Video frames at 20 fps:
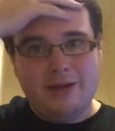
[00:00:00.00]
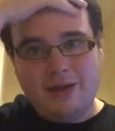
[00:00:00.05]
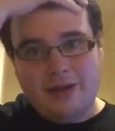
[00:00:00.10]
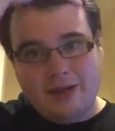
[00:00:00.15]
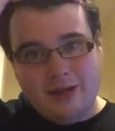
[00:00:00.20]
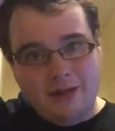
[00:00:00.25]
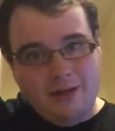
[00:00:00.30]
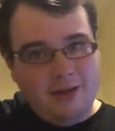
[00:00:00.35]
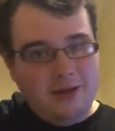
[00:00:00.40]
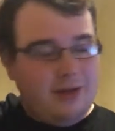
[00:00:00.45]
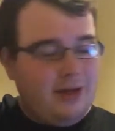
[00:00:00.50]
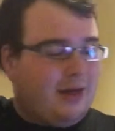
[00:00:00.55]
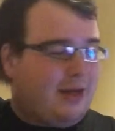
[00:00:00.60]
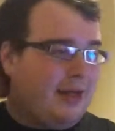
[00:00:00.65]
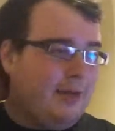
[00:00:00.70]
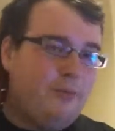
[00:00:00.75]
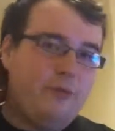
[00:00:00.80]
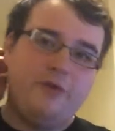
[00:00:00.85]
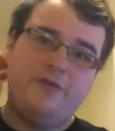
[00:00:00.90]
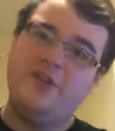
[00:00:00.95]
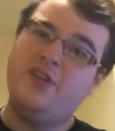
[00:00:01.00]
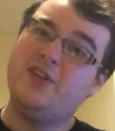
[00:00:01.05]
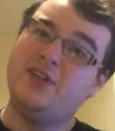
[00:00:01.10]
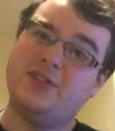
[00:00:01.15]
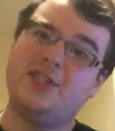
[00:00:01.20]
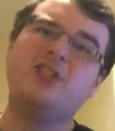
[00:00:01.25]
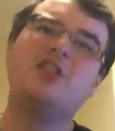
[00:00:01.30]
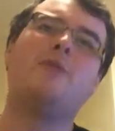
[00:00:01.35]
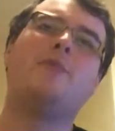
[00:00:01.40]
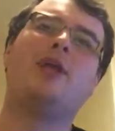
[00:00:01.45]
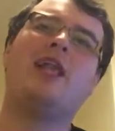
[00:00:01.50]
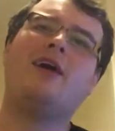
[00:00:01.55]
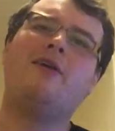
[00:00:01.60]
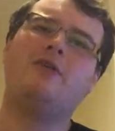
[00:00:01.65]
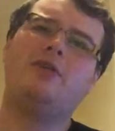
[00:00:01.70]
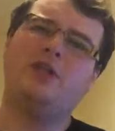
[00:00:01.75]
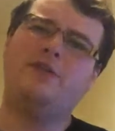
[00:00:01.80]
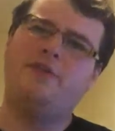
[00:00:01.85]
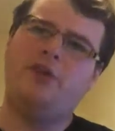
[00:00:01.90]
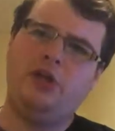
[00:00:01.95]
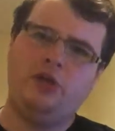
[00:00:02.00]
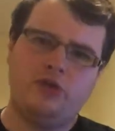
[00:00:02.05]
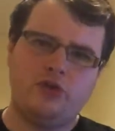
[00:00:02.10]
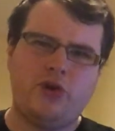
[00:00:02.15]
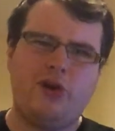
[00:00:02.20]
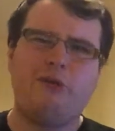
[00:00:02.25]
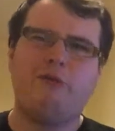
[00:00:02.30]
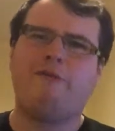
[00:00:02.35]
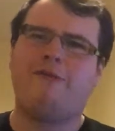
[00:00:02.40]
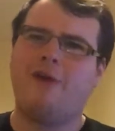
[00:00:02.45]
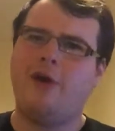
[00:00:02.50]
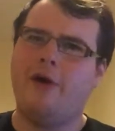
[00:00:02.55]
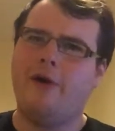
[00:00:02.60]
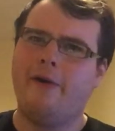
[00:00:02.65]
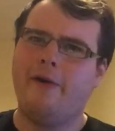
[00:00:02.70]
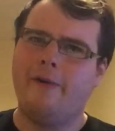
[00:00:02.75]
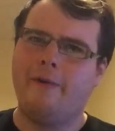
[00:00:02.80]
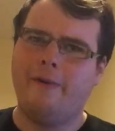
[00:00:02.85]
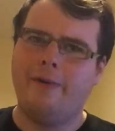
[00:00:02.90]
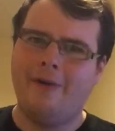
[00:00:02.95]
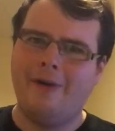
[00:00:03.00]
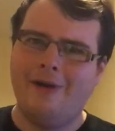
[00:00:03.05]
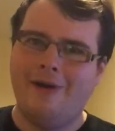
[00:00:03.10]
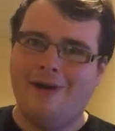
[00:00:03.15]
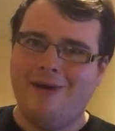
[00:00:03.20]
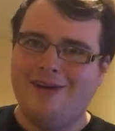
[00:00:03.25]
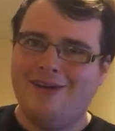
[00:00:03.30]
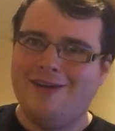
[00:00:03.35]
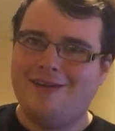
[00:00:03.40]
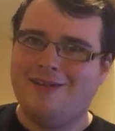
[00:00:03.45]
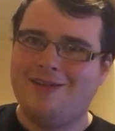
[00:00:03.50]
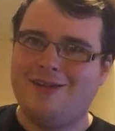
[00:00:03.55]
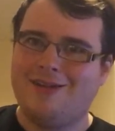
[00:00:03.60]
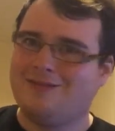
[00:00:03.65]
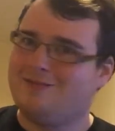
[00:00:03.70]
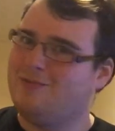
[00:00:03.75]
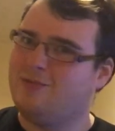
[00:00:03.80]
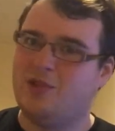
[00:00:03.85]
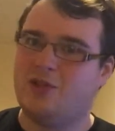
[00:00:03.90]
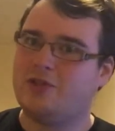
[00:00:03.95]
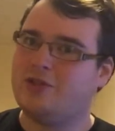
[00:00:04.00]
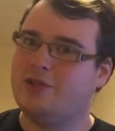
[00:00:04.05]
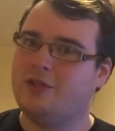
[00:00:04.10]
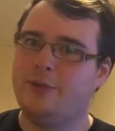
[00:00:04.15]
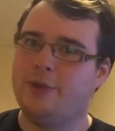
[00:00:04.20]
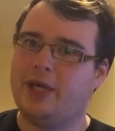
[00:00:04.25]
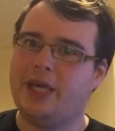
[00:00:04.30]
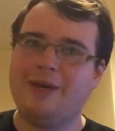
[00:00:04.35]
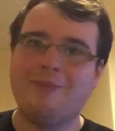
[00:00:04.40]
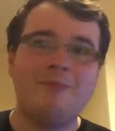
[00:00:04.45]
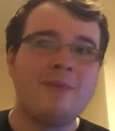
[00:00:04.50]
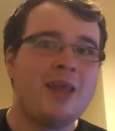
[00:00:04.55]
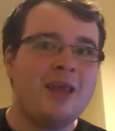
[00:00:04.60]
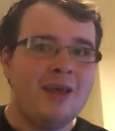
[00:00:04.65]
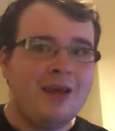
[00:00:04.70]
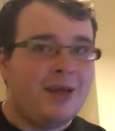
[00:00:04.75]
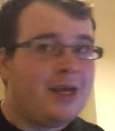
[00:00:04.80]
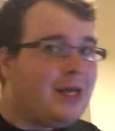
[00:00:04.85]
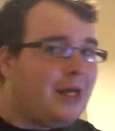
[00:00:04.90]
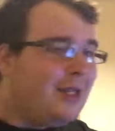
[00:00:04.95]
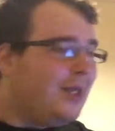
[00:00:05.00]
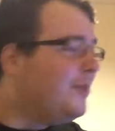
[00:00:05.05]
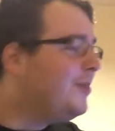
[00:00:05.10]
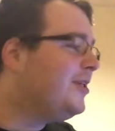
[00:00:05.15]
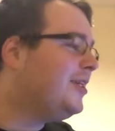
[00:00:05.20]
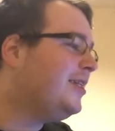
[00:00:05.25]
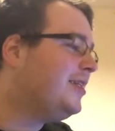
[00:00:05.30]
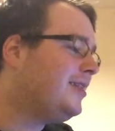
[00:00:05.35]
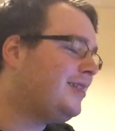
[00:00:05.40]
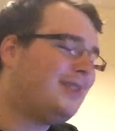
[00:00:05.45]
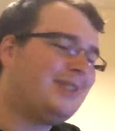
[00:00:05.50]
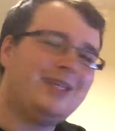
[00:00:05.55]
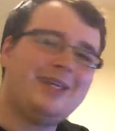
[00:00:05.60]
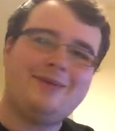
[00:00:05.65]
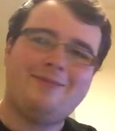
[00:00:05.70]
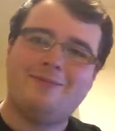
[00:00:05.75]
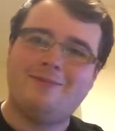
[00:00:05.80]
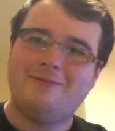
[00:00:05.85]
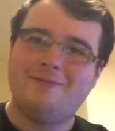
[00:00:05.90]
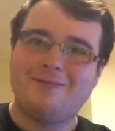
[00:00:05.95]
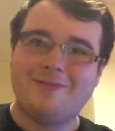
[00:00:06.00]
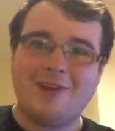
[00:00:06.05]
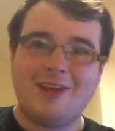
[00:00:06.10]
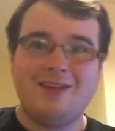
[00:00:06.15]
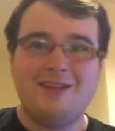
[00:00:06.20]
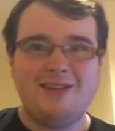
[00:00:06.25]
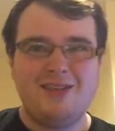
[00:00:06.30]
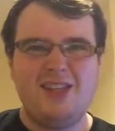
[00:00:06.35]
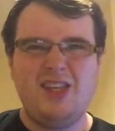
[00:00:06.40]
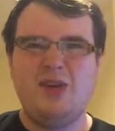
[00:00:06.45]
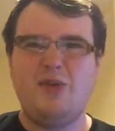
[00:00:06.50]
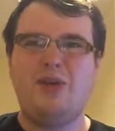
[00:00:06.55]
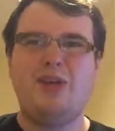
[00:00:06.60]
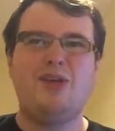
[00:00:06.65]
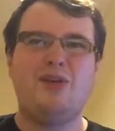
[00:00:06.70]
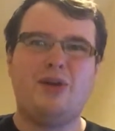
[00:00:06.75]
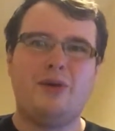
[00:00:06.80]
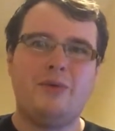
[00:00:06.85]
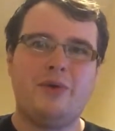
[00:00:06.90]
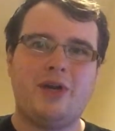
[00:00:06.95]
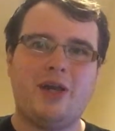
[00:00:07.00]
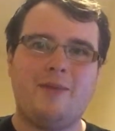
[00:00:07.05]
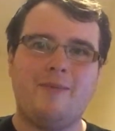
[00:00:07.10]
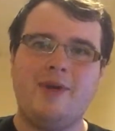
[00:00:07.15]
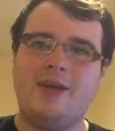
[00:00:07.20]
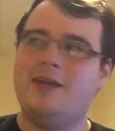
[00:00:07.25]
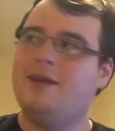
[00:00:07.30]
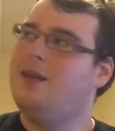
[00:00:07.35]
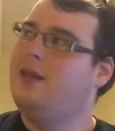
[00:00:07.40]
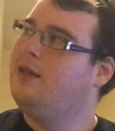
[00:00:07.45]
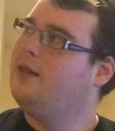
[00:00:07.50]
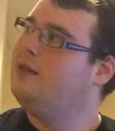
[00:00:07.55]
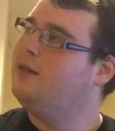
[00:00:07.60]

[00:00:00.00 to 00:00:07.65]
I am reversing the polarity of the neutron flow. Doctor Who again, but you know what I mean.